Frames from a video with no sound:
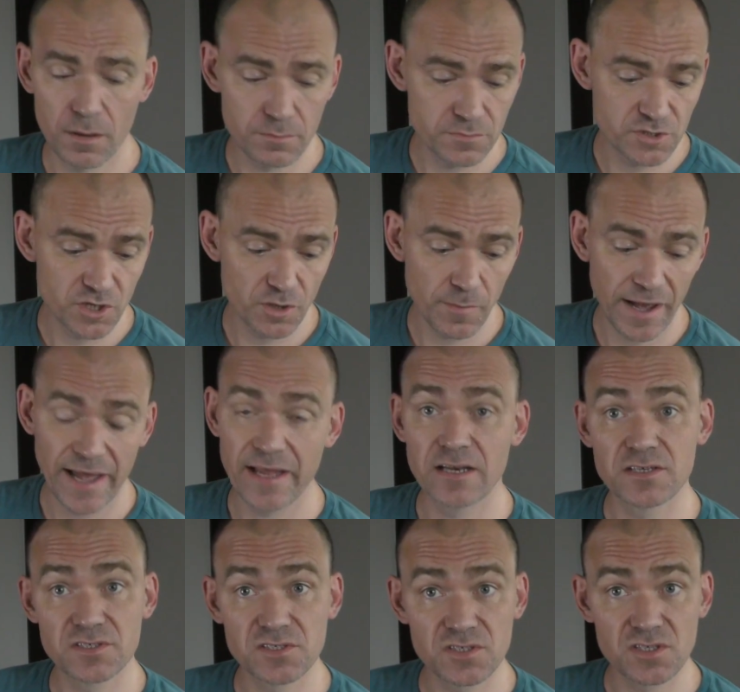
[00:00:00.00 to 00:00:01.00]
so my
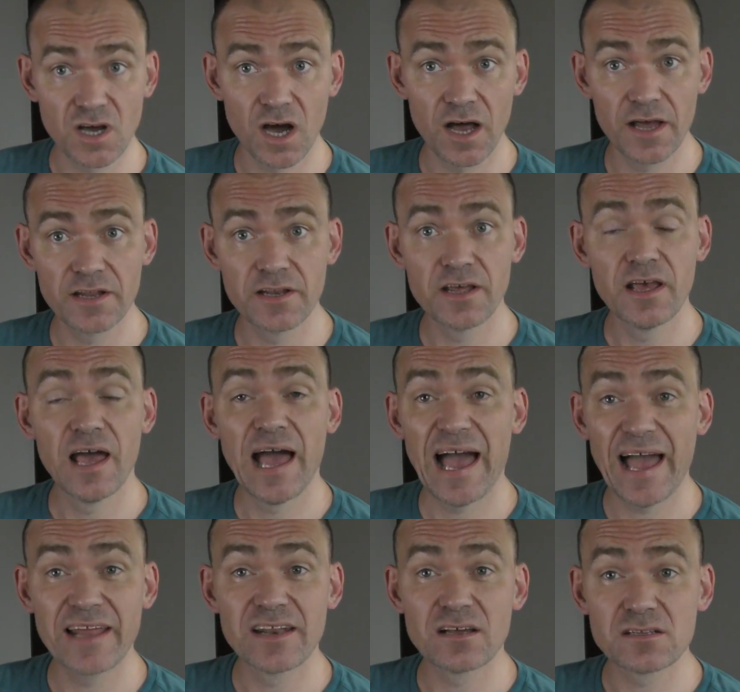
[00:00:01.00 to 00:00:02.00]
hand isn't tired,
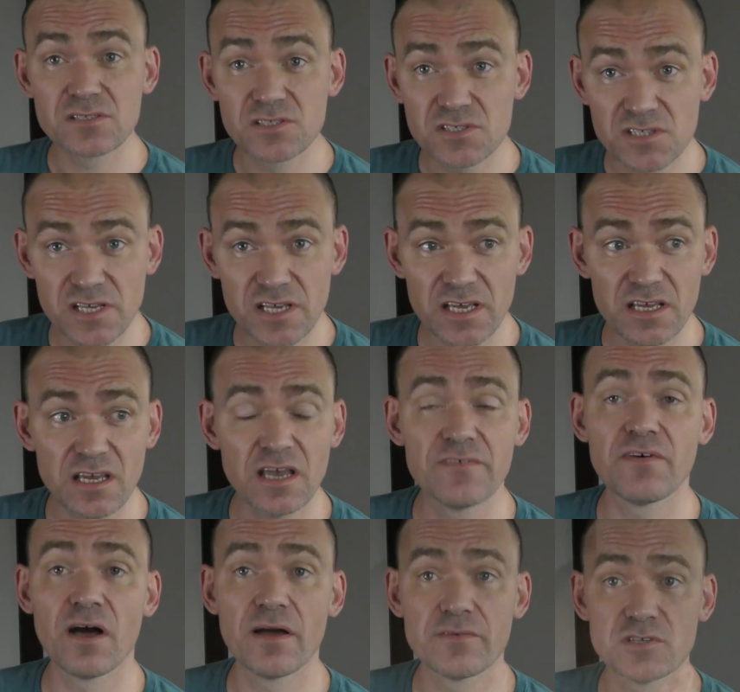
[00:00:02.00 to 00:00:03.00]
and I'll see if I've